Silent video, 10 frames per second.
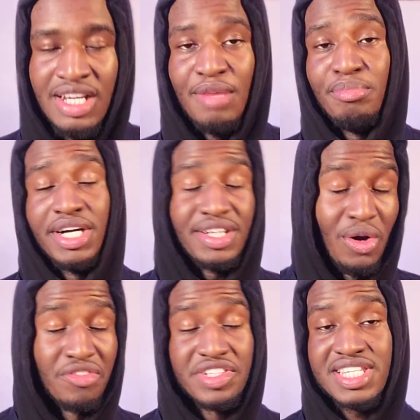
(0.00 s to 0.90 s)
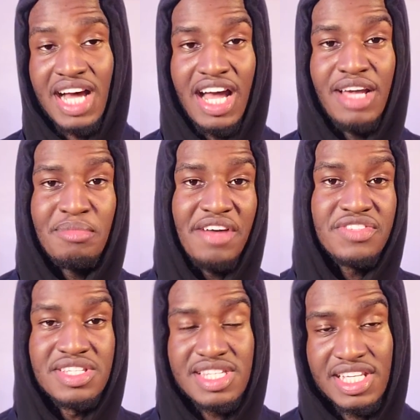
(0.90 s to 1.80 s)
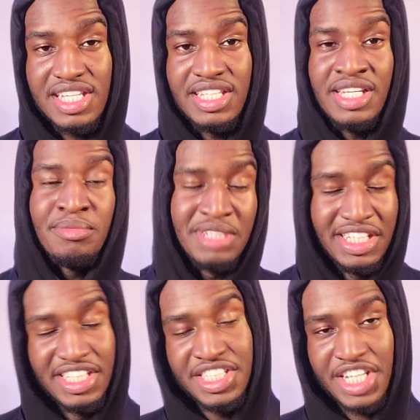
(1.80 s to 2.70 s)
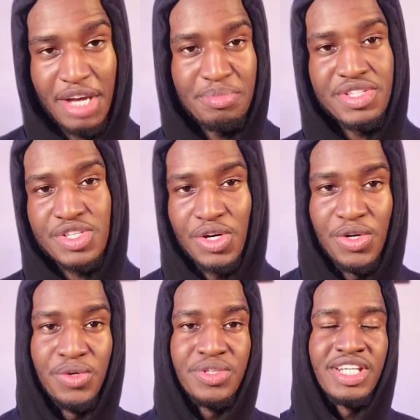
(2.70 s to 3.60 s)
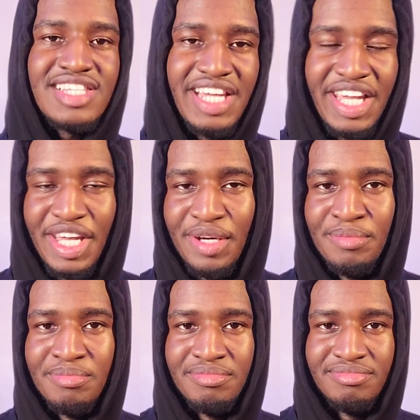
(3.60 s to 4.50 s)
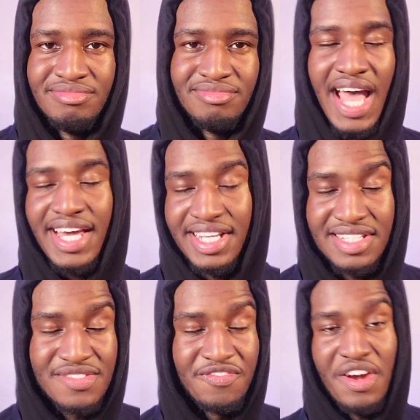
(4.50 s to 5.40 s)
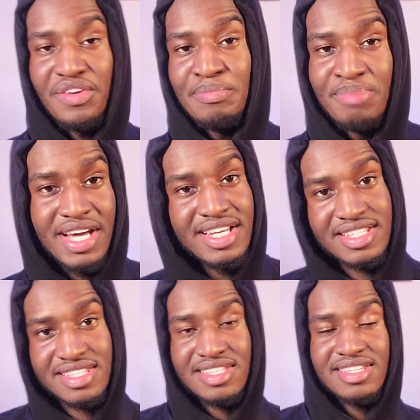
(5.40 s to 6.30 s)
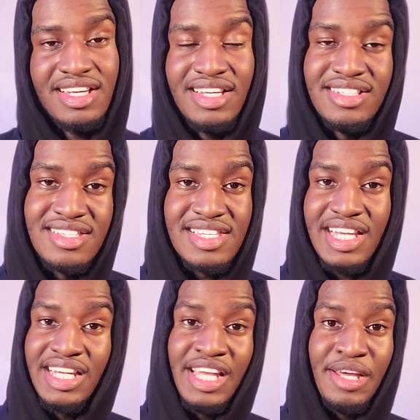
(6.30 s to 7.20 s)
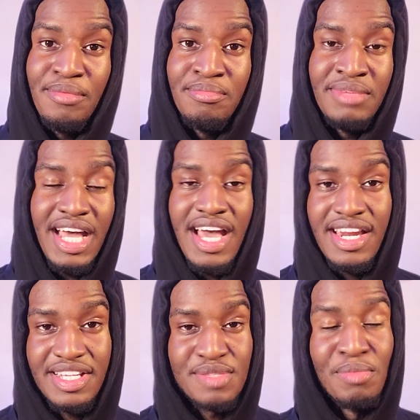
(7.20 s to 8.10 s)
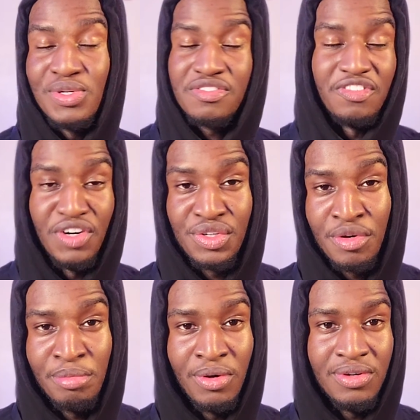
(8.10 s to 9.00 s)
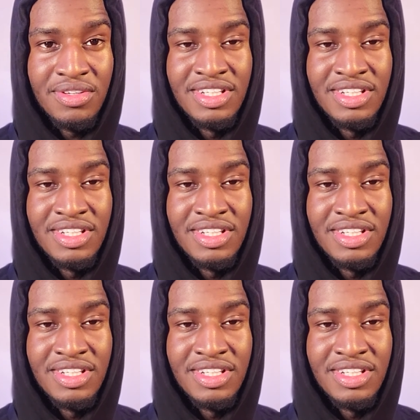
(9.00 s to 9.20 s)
But over time, after seeing him in each episode, seeing him at his very best and seeing him at his most vulnerable,